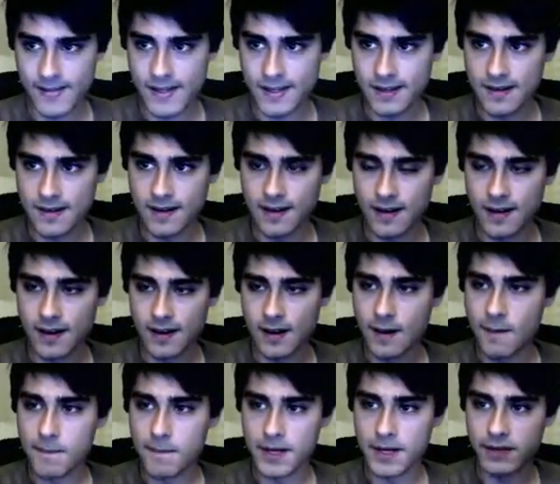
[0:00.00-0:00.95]

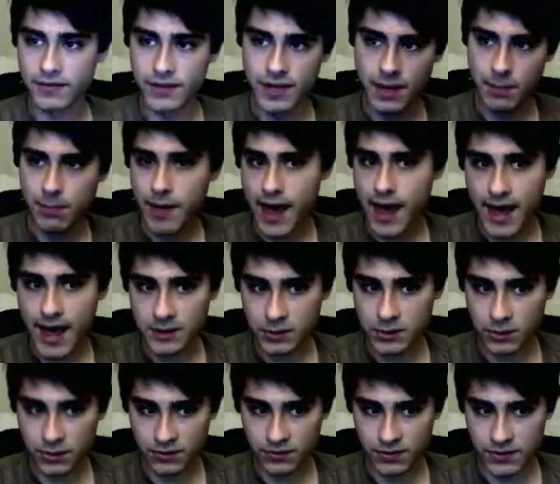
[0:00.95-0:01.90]
But if you get backed, or
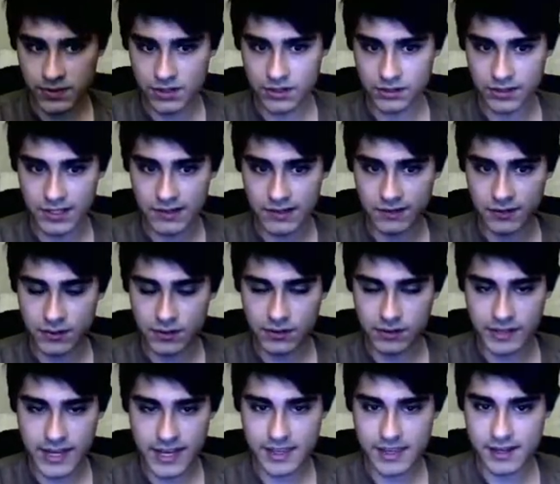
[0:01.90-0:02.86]
if you just leave a little
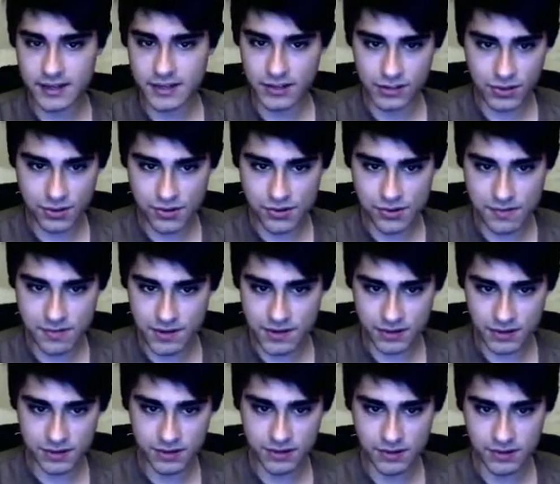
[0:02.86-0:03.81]
late, then just go through the middle.
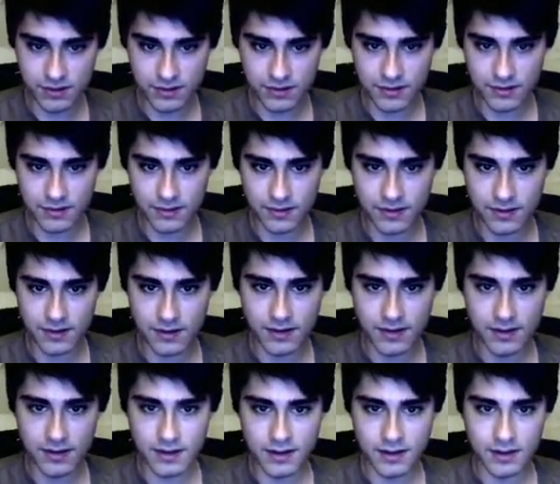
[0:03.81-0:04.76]

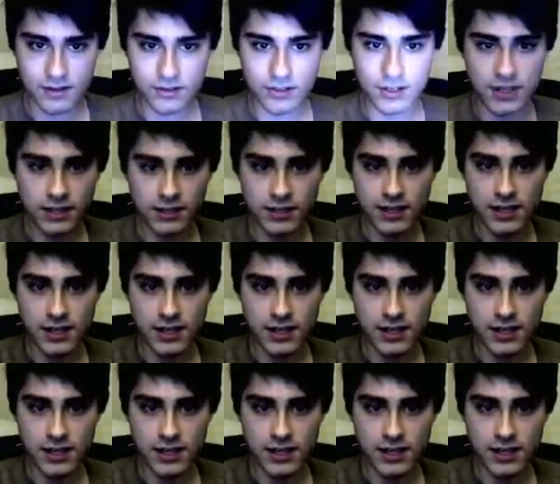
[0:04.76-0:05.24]
So you can see here